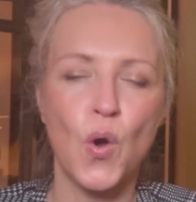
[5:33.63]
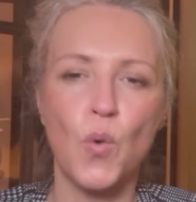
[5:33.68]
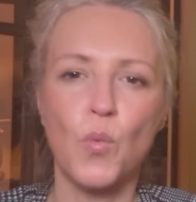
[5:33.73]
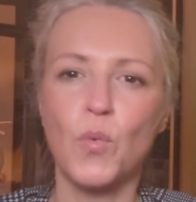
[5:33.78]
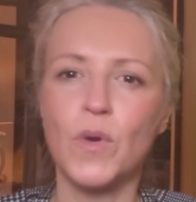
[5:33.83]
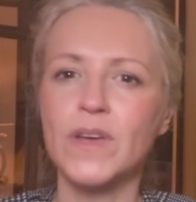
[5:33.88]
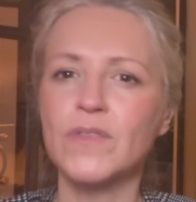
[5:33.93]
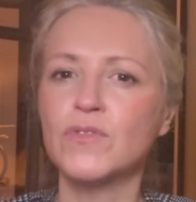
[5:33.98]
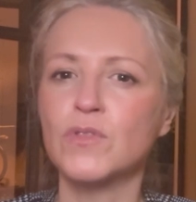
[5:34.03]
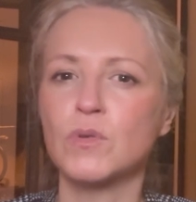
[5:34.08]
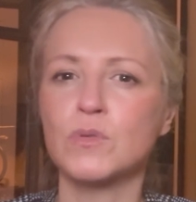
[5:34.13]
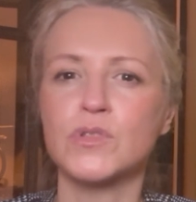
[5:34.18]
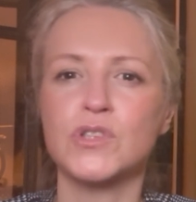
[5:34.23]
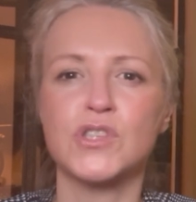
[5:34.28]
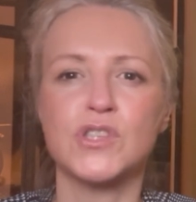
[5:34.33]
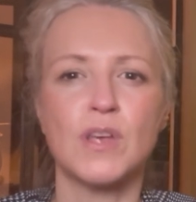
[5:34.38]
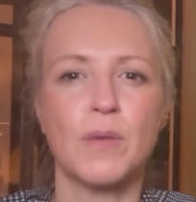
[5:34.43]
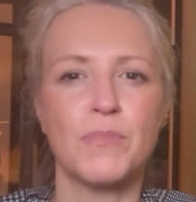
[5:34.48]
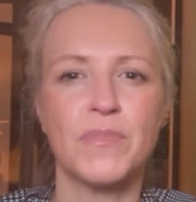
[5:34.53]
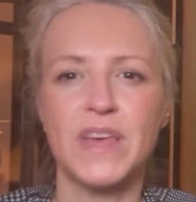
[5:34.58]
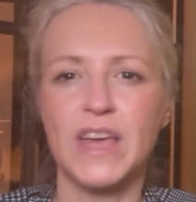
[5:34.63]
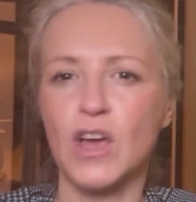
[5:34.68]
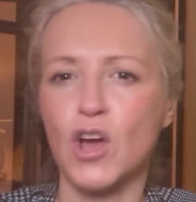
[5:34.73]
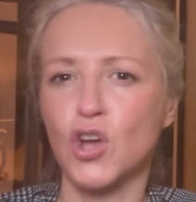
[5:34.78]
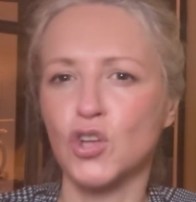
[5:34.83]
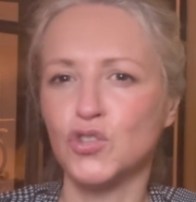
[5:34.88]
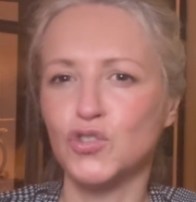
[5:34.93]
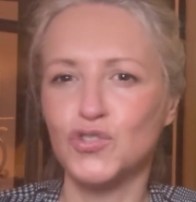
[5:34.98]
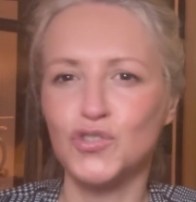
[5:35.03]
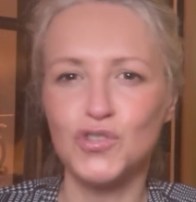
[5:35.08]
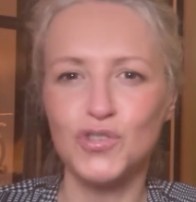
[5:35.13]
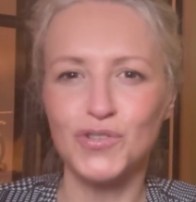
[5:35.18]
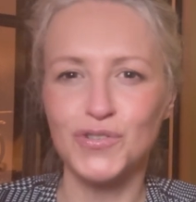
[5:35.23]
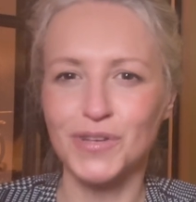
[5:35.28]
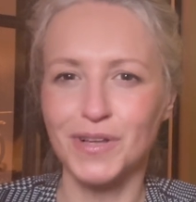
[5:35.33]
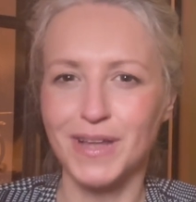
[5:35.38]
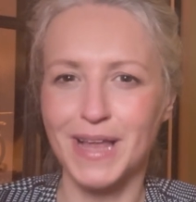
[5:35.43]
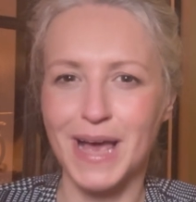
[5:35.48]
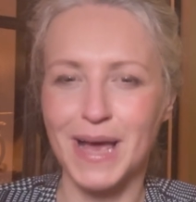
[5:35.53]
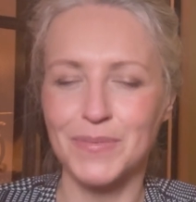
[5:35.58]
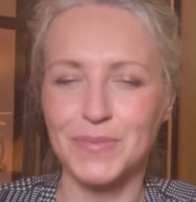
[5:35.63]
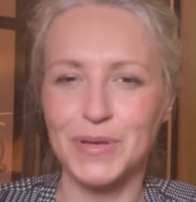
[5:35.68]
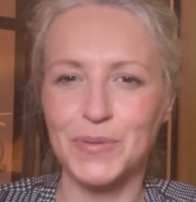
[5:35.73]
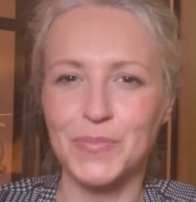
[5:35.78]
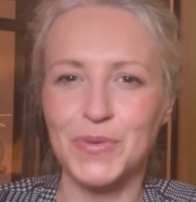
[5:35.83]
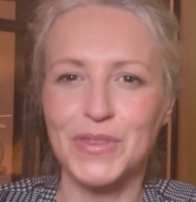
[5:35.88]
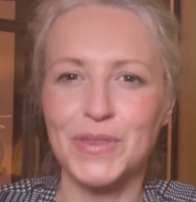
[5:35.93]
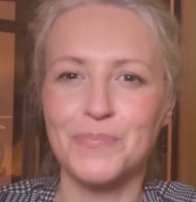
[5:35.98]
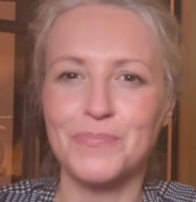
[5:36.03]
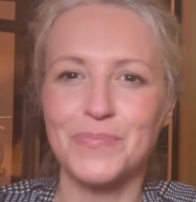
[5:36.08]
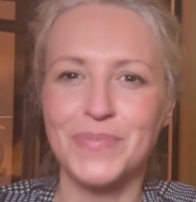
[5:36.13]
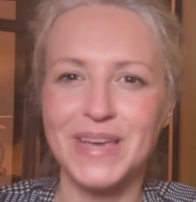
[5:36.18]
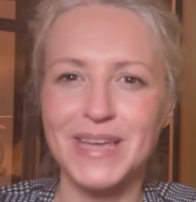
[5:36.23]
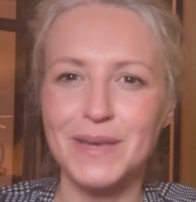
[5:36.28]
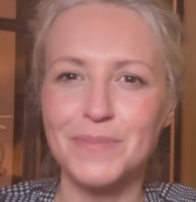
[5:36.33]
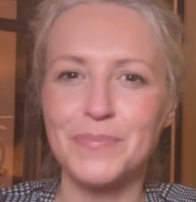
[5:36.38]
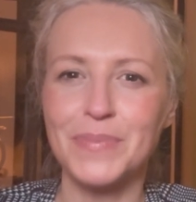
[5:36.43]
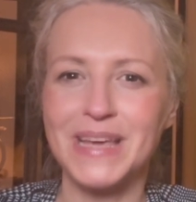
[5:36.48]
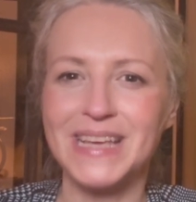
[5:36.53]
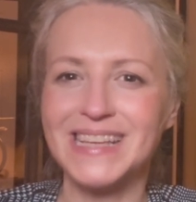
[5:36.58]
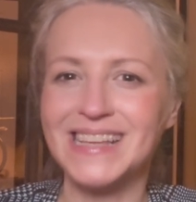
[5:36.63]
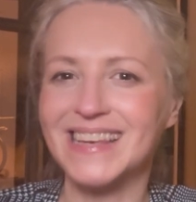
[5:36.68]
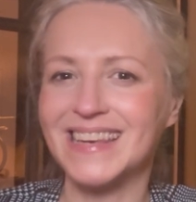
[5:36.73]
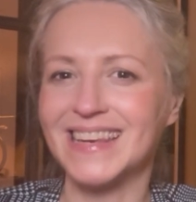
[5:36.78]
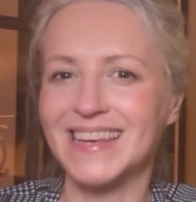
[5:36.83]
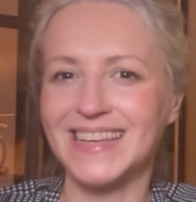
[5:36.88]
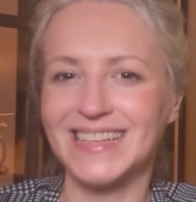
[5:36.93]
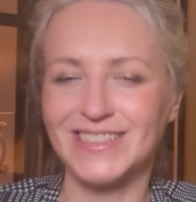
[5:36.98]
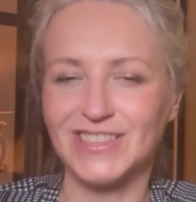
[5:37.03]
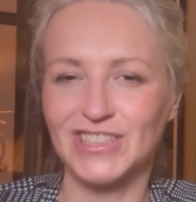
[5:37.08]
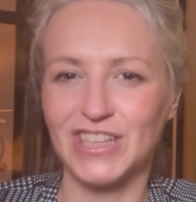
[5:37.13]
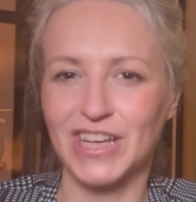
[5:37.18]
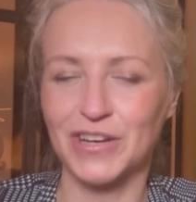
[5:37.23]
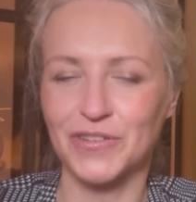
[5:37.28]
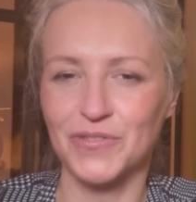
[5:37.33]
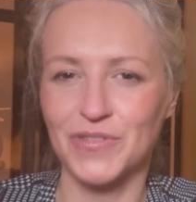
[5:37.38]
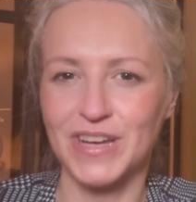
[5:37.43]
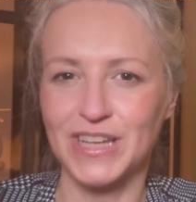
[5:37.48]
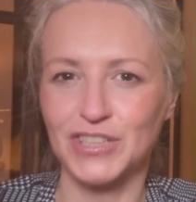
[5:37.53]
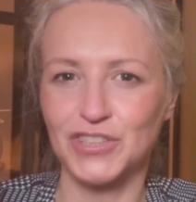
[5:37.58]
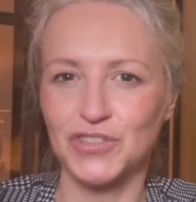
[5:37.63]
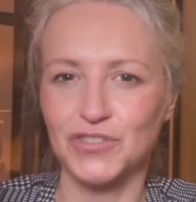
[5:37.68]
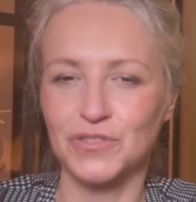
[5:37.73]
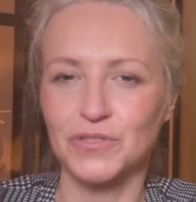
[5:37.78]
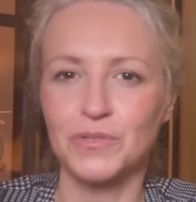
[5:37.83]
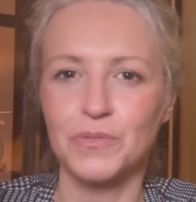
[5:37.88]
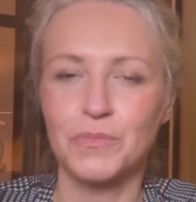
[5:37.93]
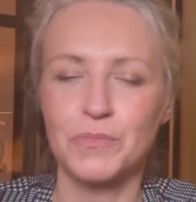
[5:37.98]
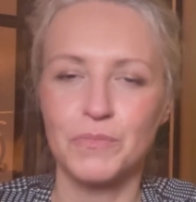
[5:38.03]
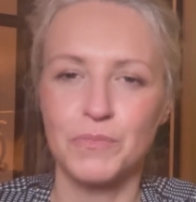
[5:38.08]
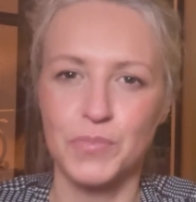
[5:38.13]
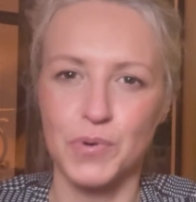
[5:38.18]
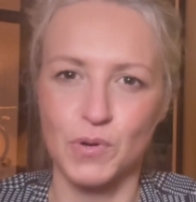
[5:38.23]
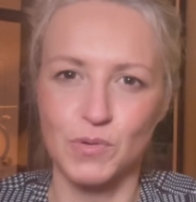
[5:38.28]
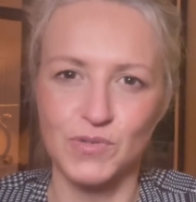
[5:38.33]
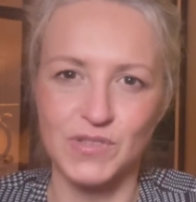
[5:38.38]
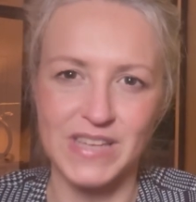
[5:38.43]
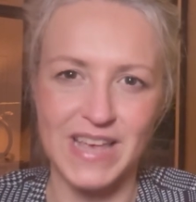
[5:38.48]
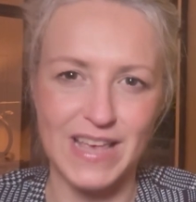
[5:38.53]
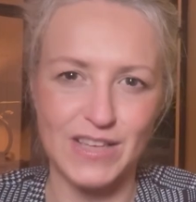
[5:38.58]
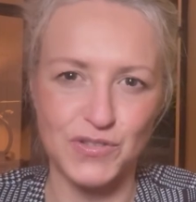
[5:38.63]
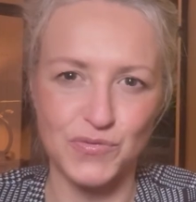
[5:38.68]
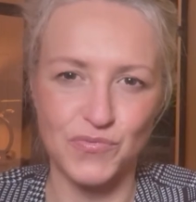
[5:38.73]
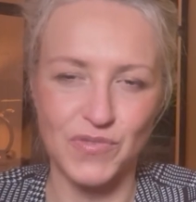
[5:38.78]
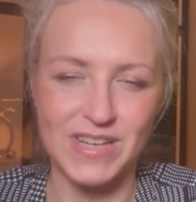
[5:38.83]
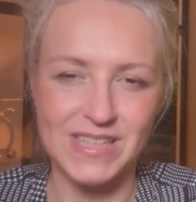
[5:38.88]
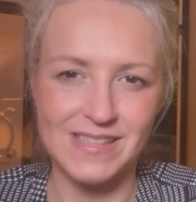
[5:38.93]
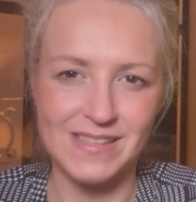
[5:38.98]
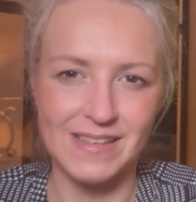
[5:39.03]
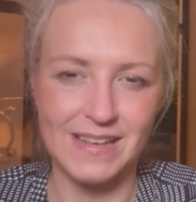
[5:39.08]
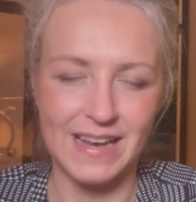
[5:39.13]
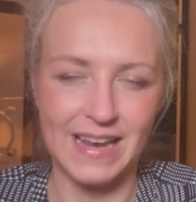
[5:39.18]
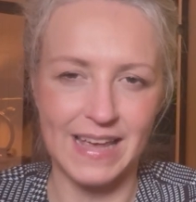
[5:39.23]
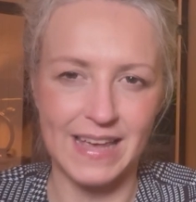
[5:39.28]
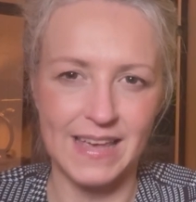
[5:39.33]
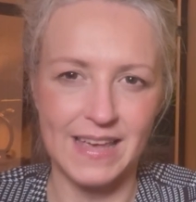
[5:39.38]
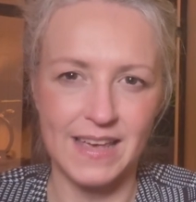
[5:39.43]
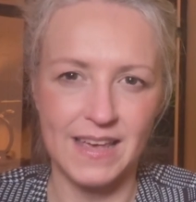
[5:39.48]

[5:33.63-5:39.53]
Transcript: We've noticed something unusual happening with the B2B lead generation process recently.